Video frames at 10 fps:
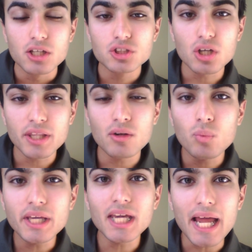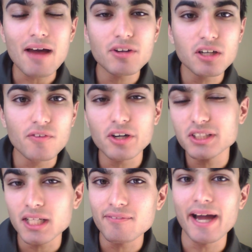so that we can have a
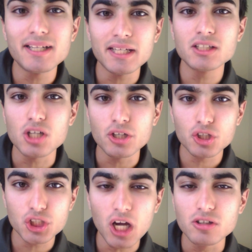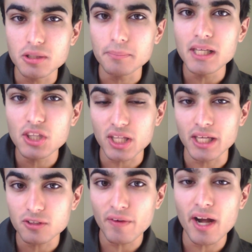diversity of ideas on your show to be
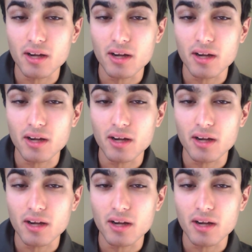things fair.